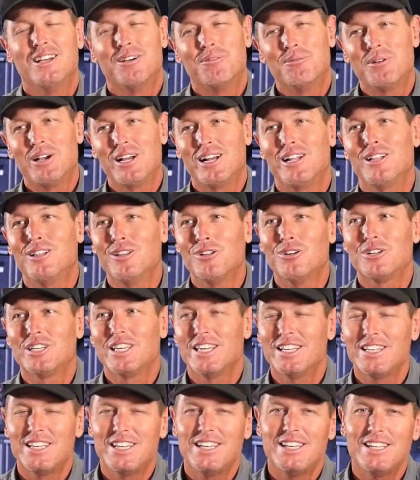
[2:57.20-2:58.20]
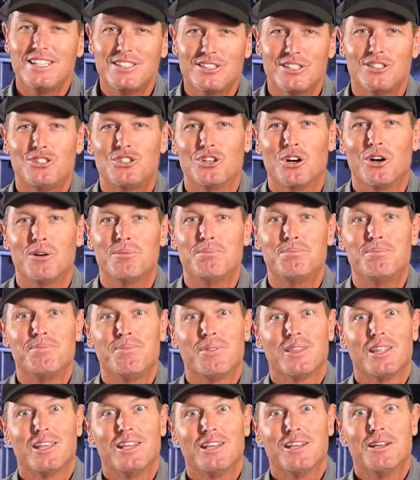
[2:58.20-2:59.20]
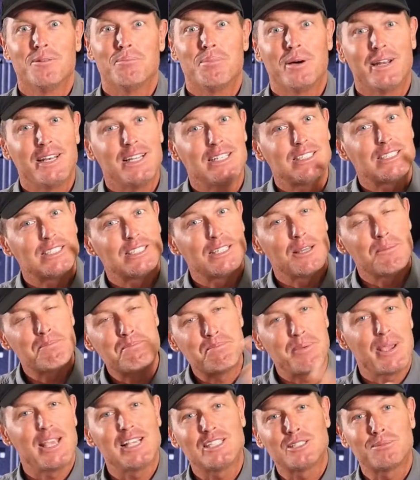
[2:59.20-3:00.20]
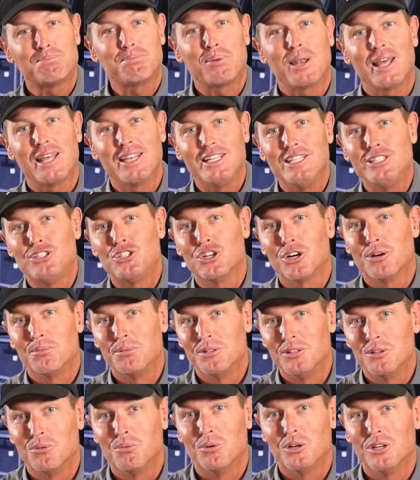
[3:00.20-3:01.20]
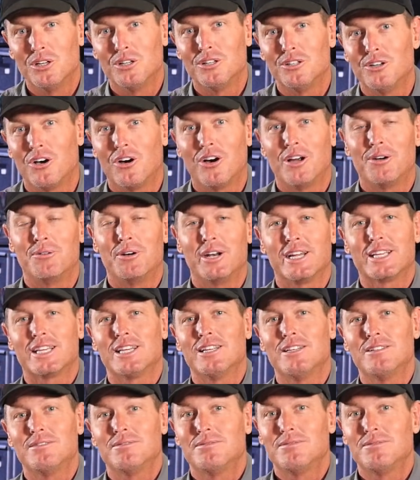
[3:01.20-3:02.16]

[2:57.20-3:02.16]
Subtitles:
Well, look, it is a job, but it's the best bloody job in the world, I reckon.